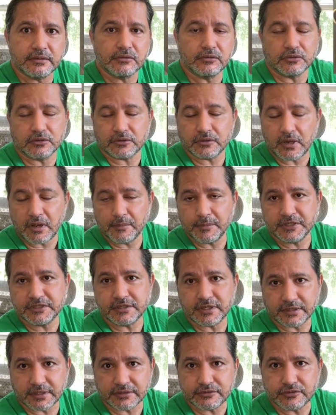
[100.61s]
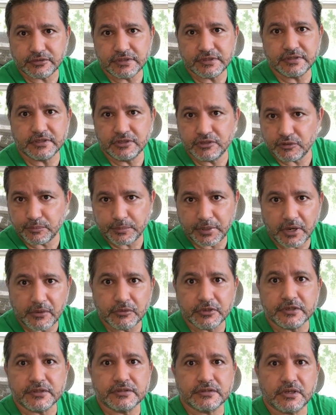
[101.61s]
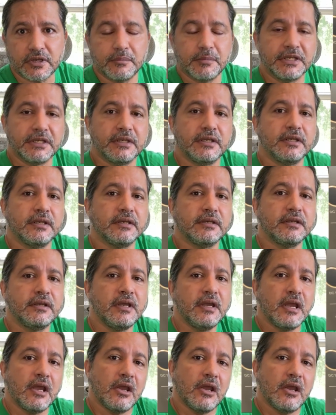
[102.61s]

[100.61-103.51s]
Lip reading: or how much electricity or power is coming in.